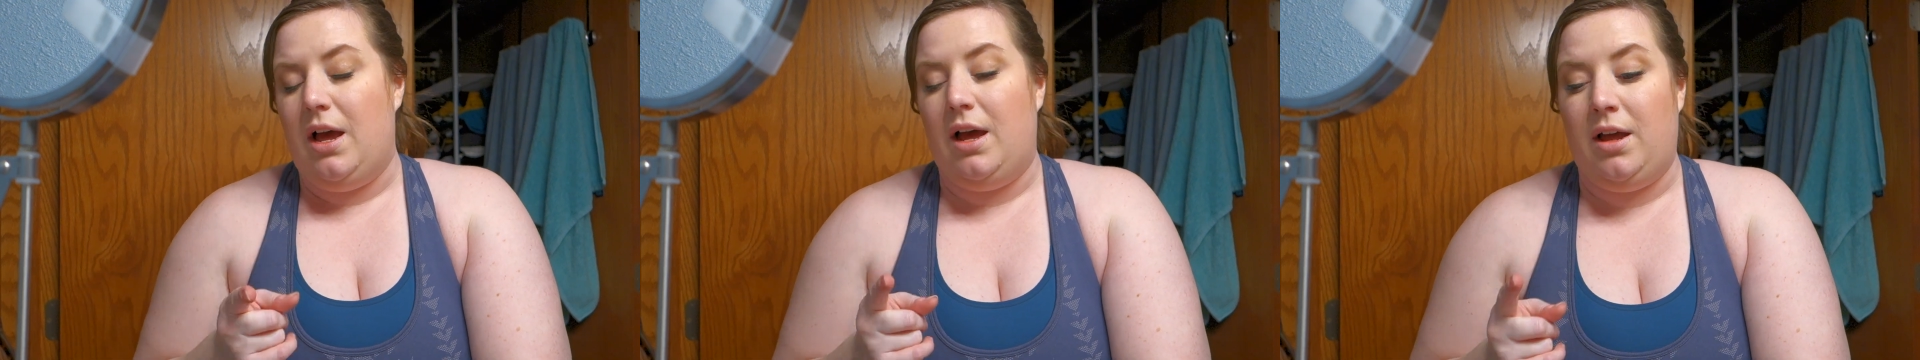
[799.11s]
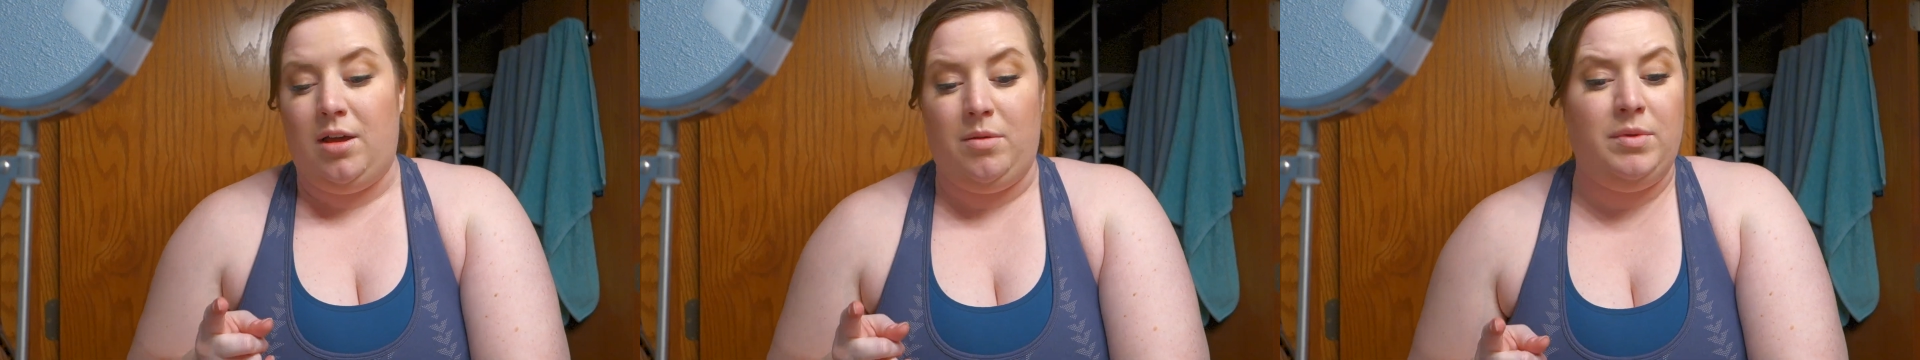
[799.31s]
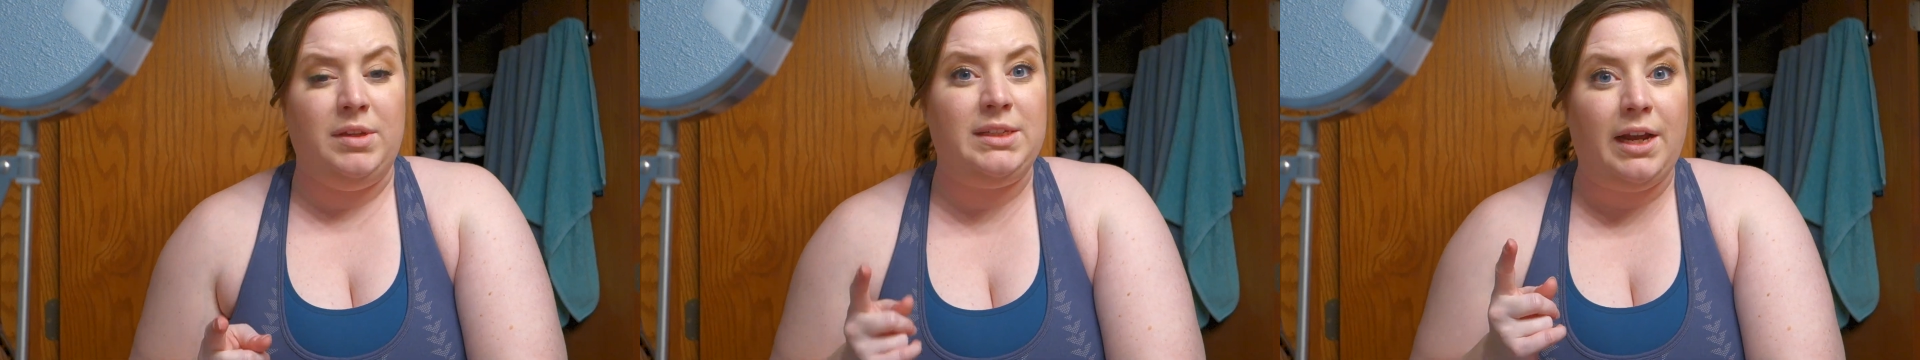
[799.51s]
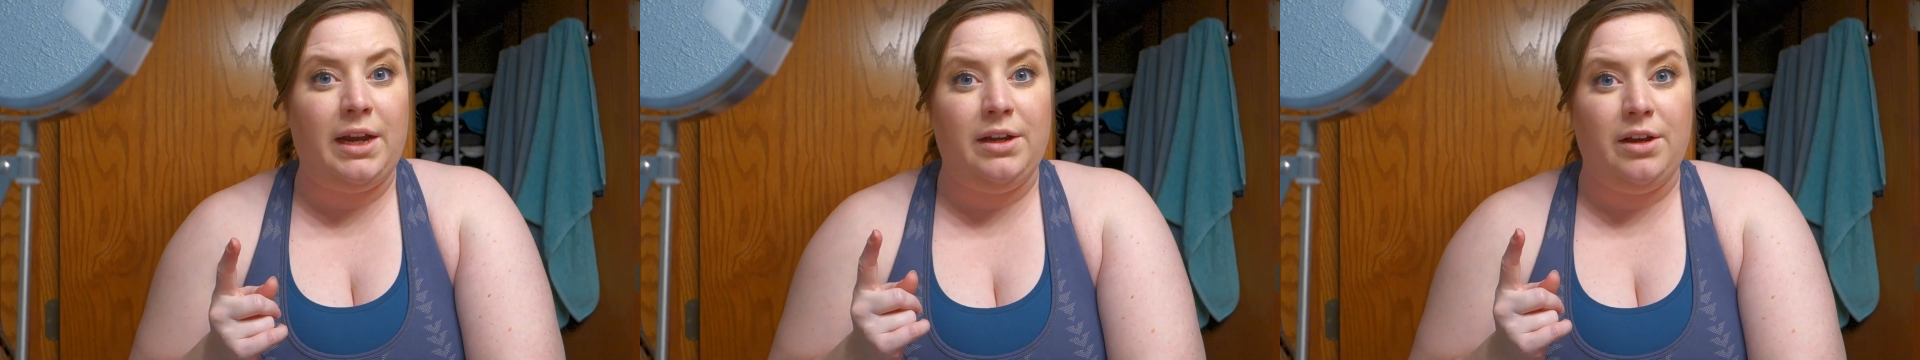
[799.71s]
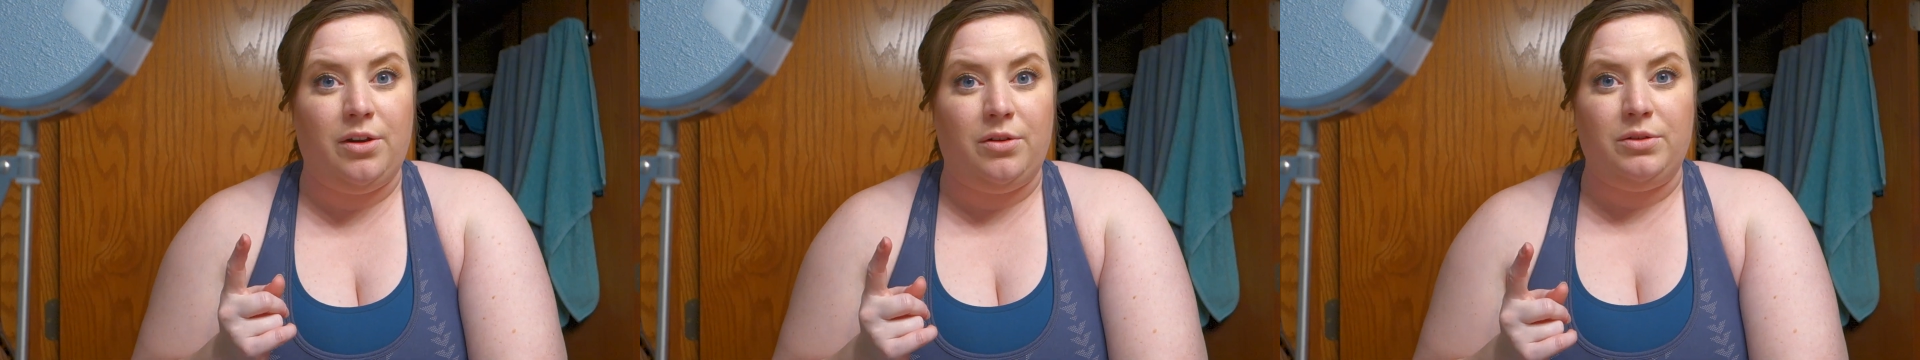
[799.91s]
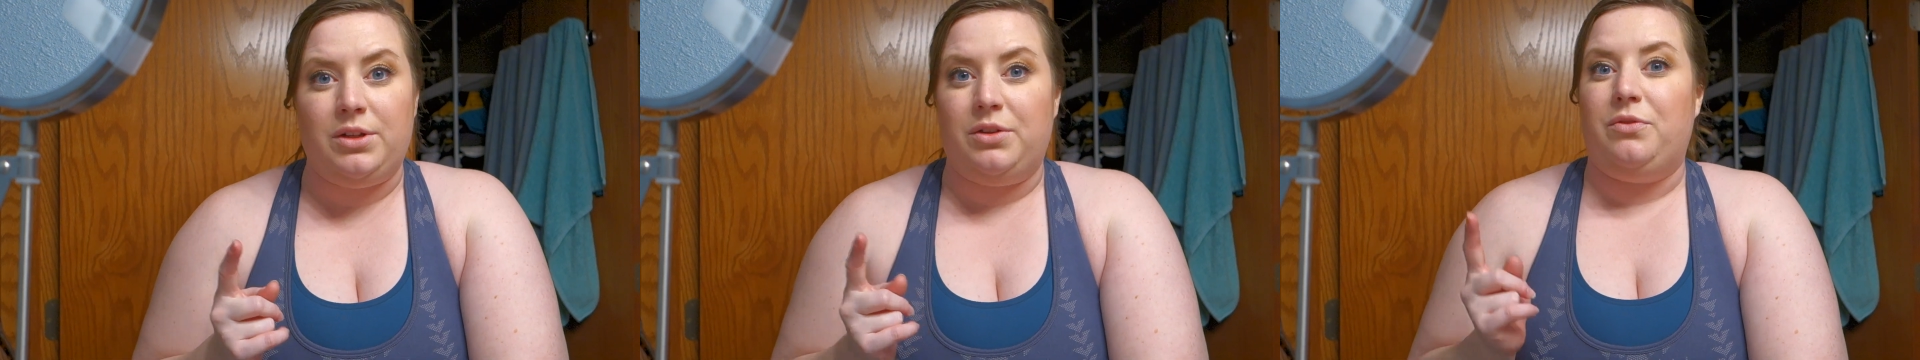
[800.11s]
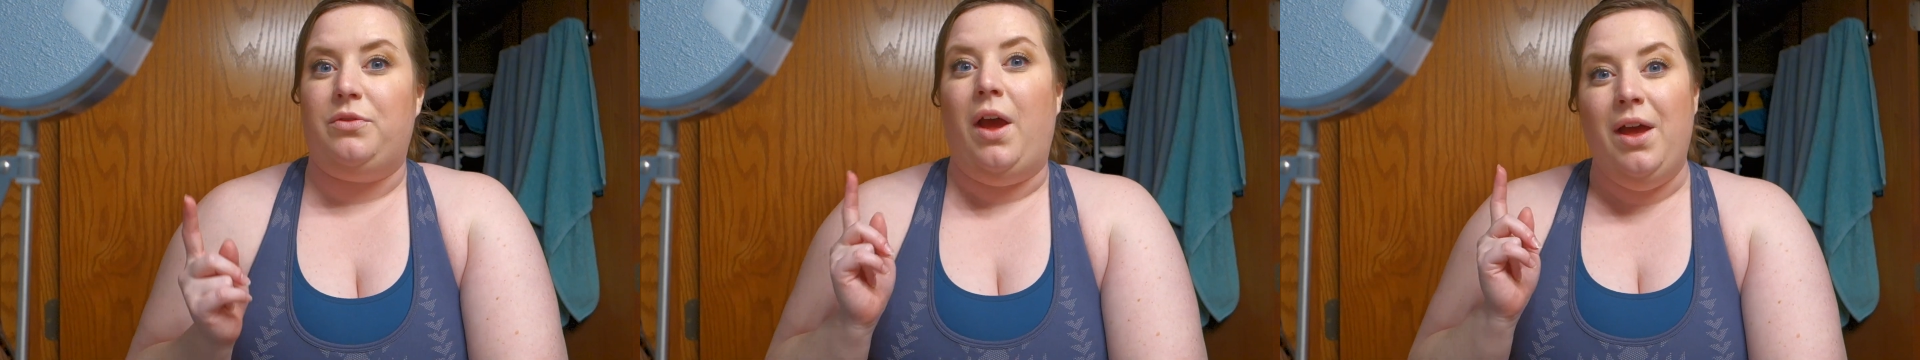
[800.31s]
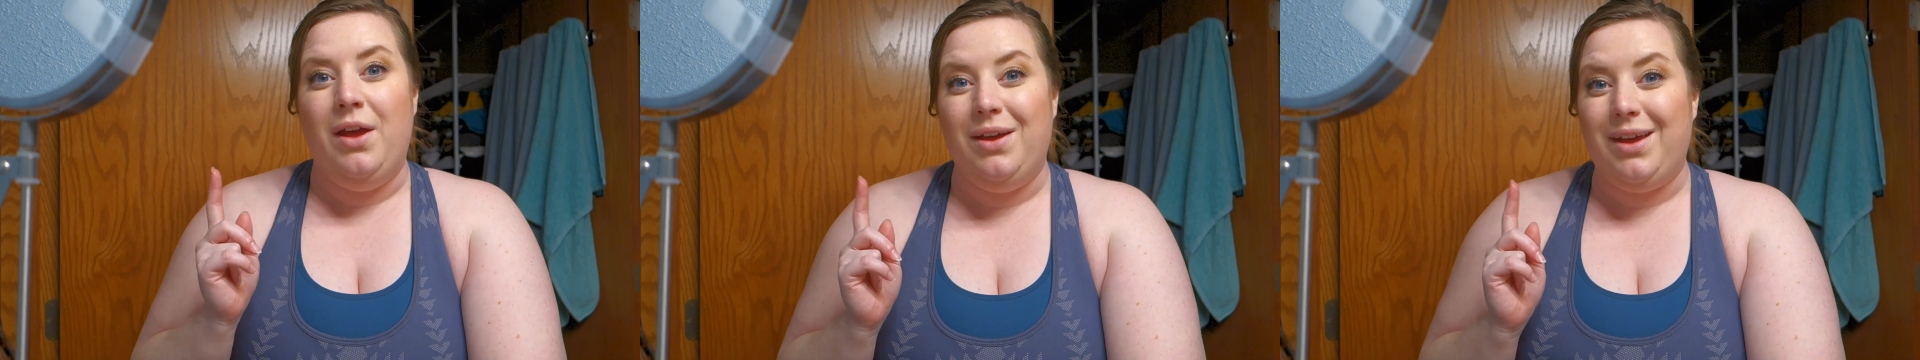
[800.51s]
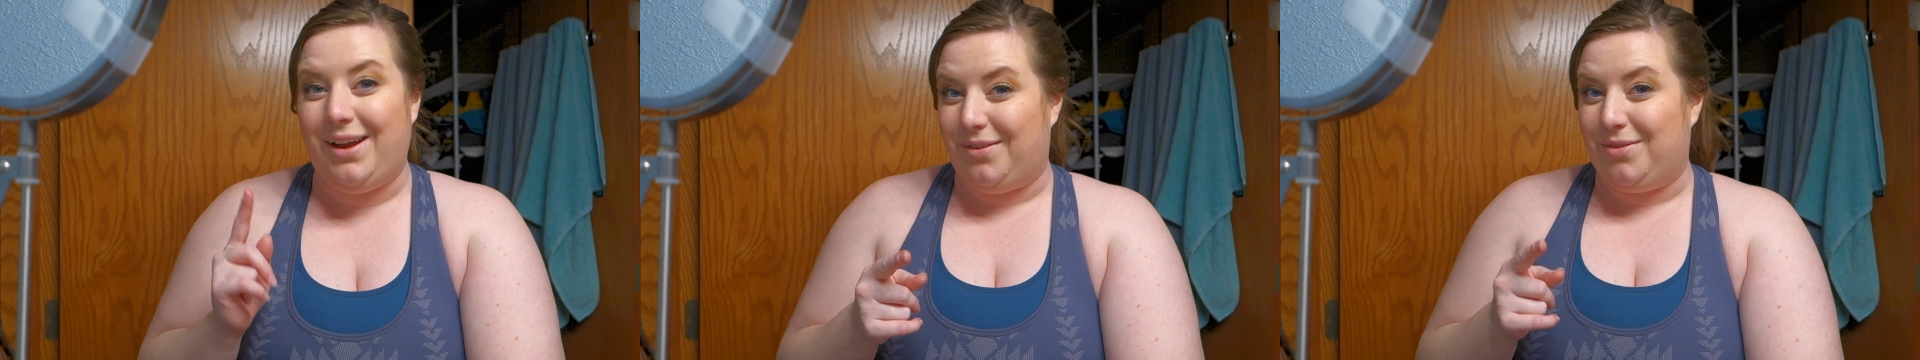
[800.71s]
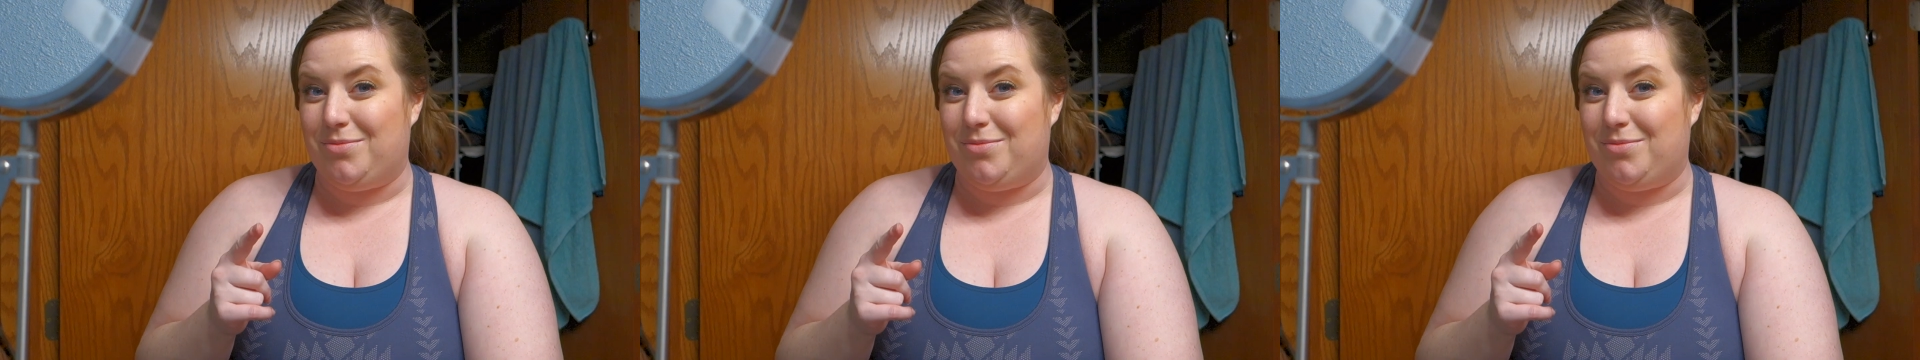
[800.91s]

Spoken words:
Side note, hair